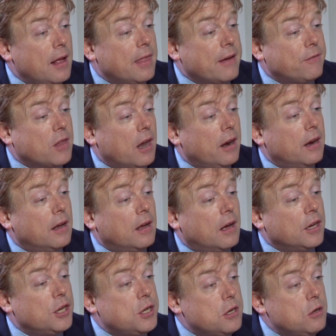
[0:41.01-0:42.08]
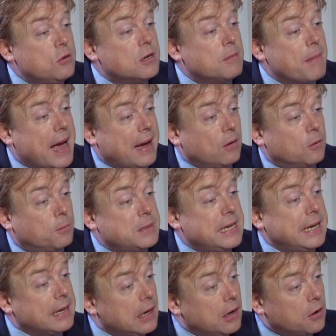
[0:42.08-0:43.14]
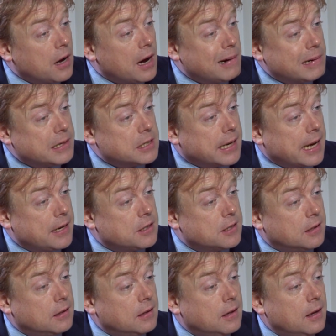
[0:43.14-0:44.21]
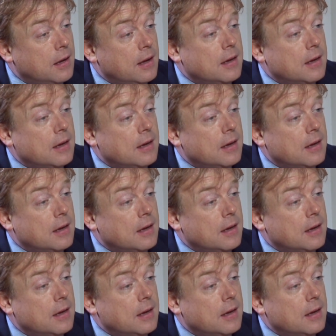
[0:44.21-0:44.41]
They've done a huge amount, particularly on higher education,